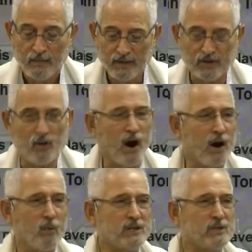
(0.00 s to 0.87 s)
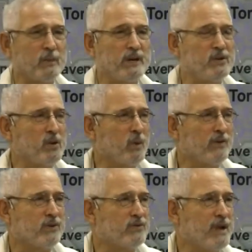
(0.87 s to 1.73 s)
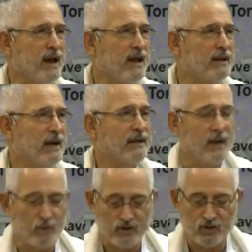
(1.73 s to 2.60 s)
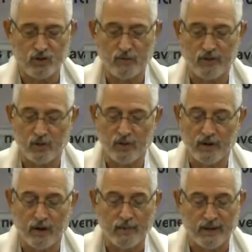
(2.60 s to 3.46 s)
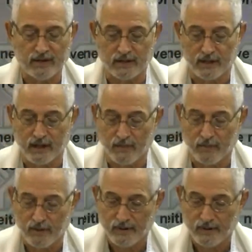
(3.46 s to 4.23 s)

But there are ones that we do understand that we should be doing our best to keep.